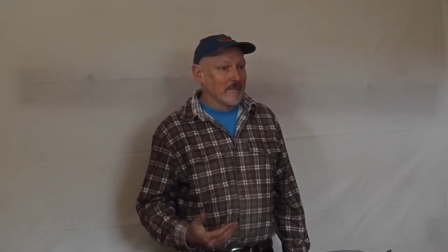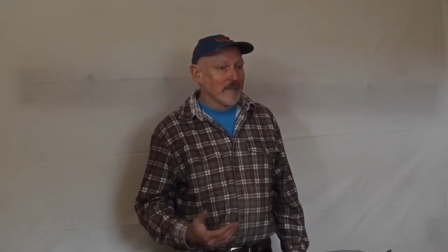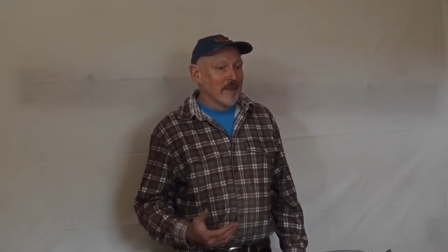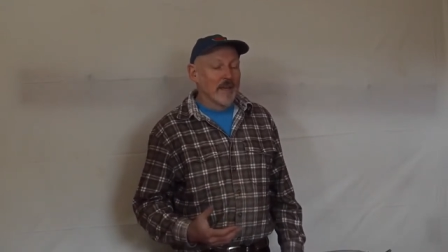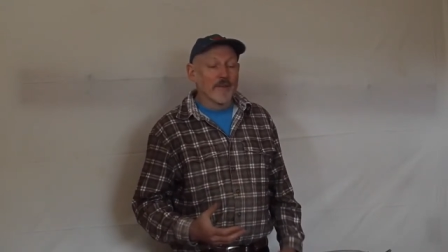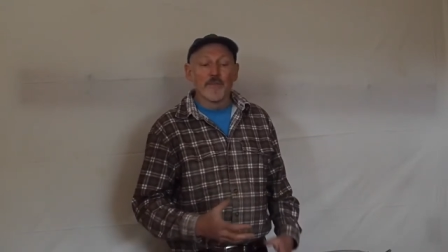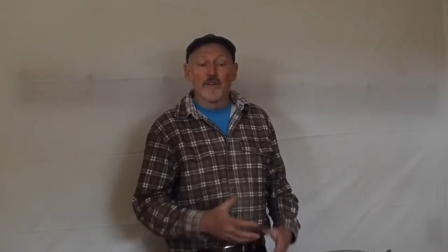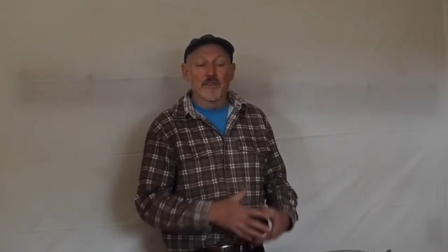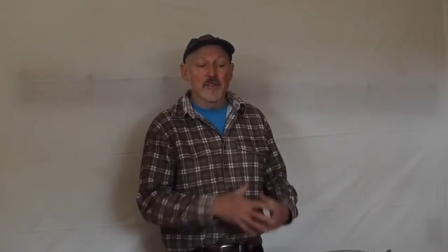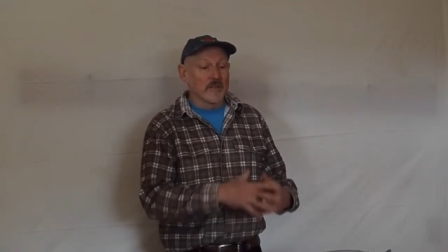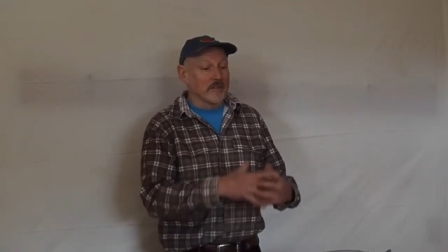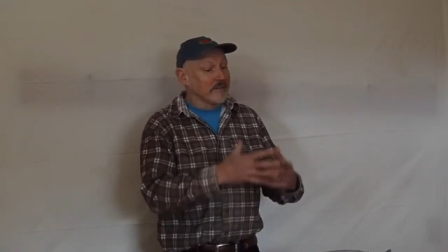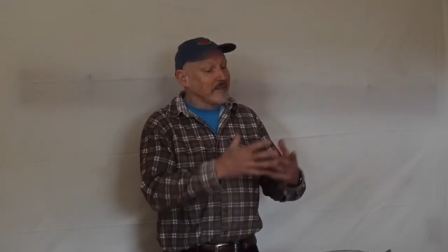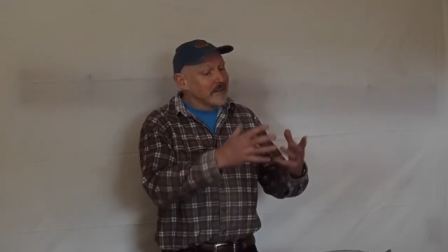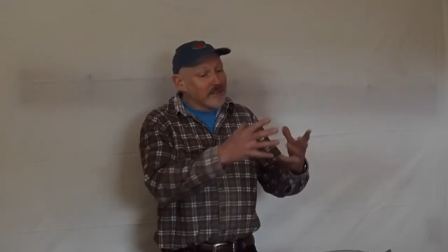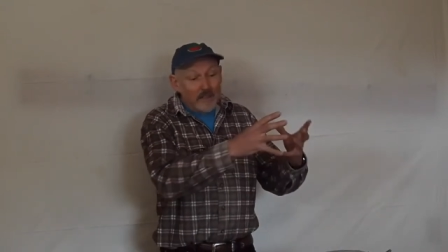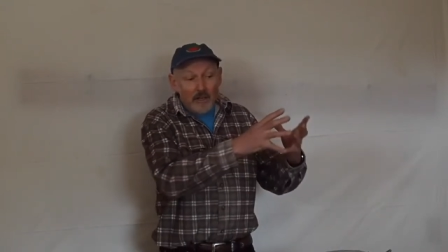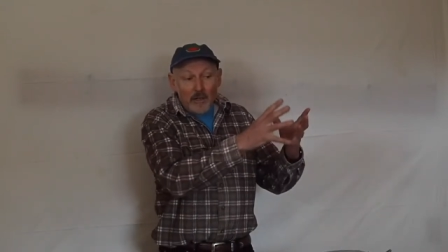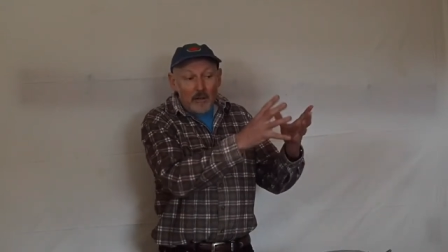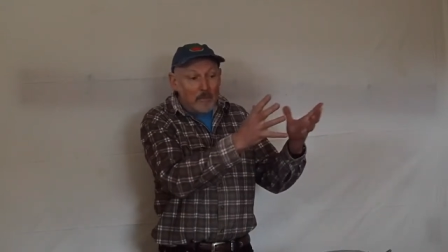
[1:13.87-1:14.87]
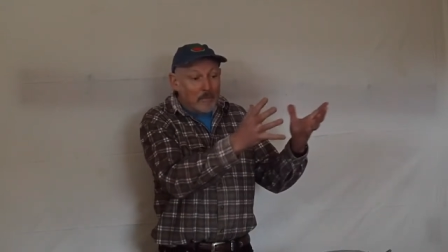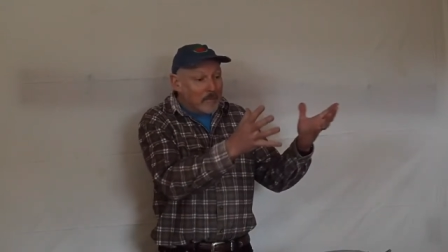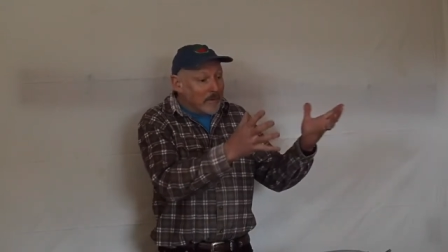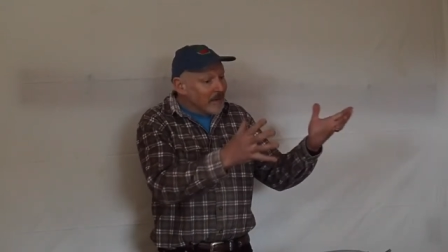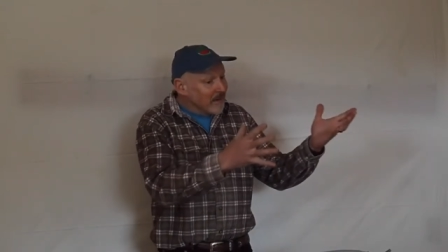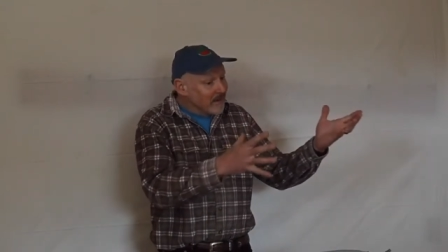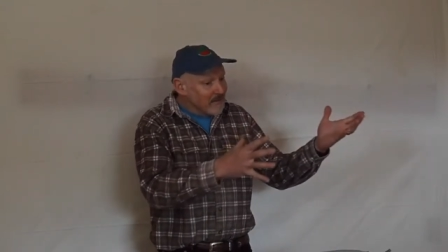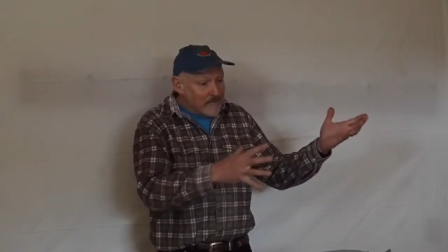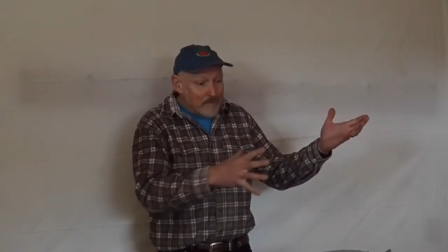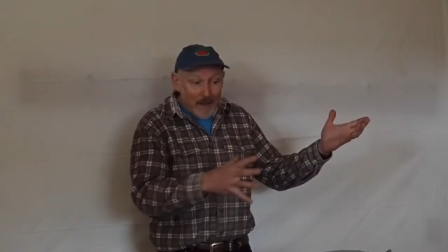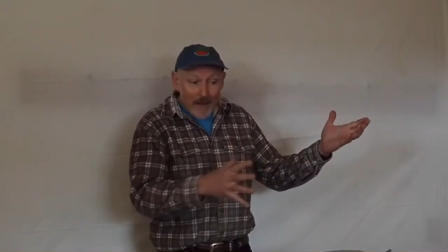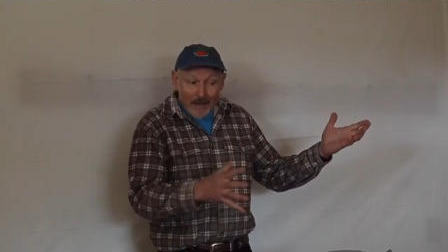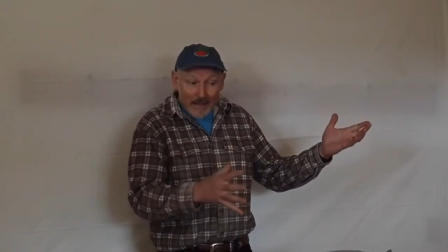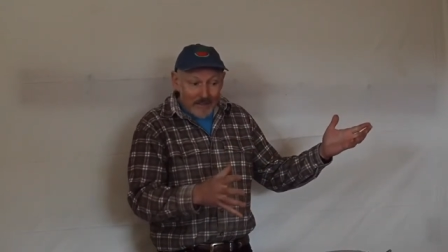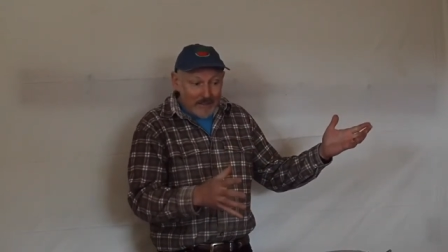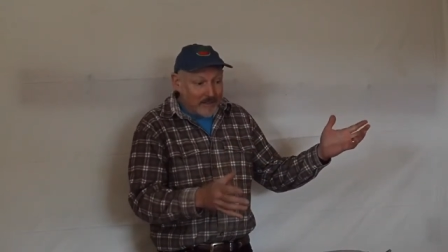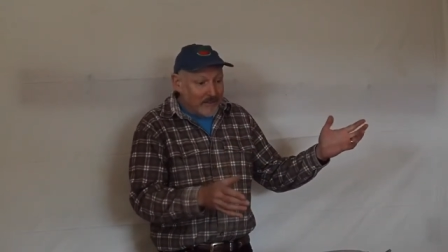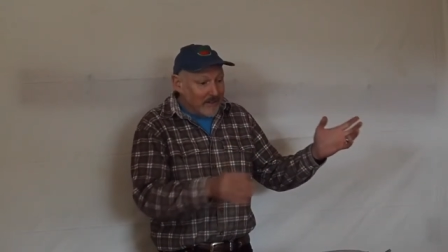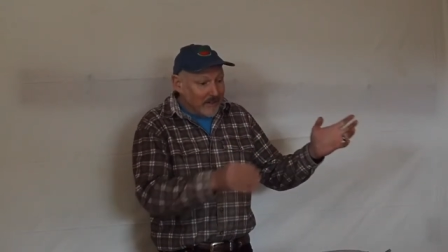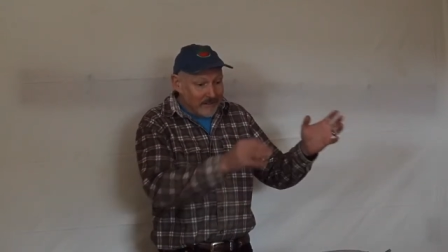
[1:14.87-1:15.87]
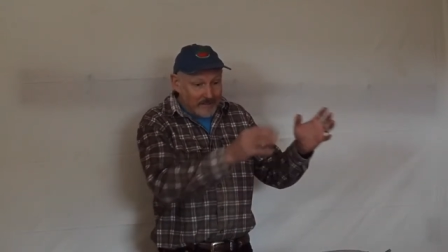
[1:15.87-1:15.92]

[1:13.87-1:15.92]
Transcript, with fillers: if there's a little bit of bacteria,